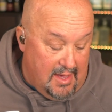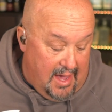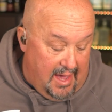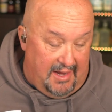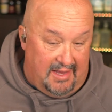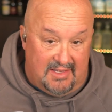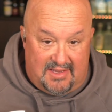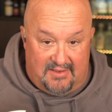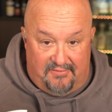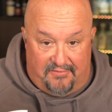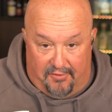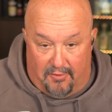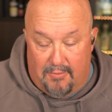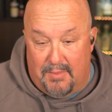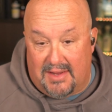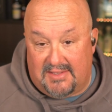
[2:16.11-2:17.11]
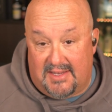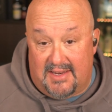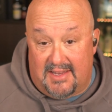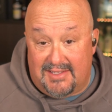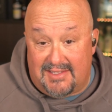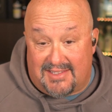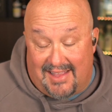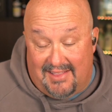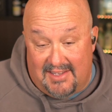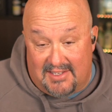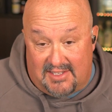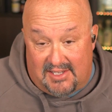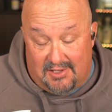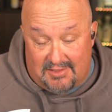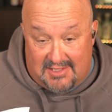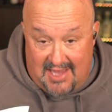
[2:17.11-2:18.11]
and it is fermented in stainless
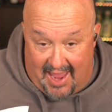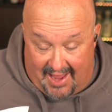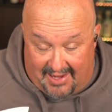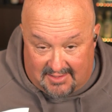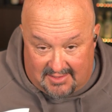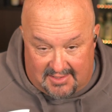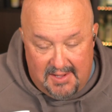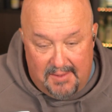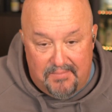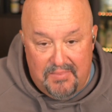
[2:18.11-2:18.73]
steel tanks.